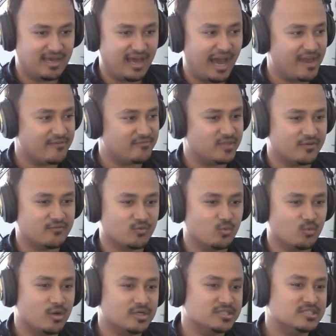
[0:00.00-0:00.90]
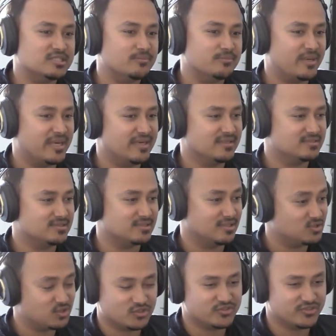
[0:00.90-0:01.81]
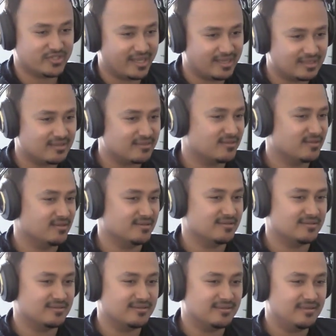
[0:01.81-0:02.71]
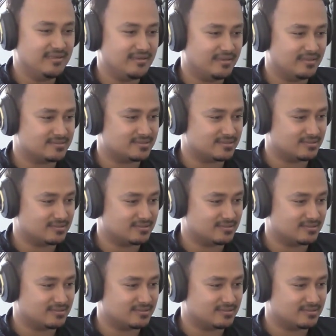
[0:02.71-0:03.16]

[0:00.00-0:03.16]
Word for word: I've never wanted to paint just anything it's